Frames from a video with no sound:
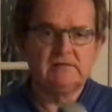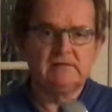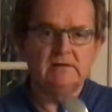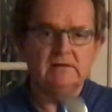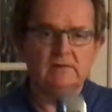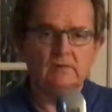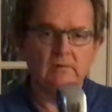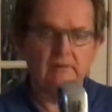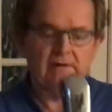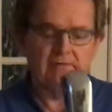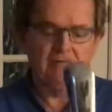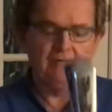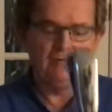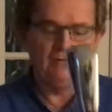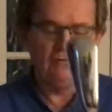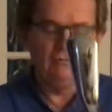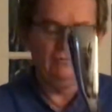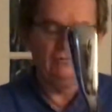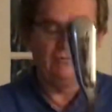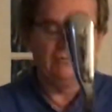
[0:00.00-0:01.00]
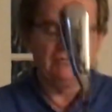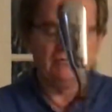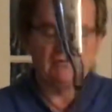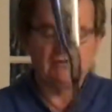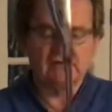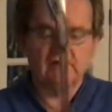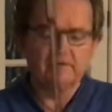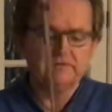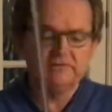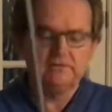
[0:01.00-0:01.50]
Whatever you've
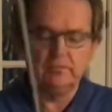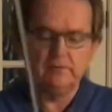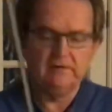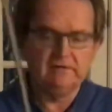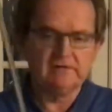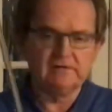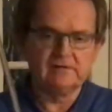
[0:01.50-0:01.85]
started with is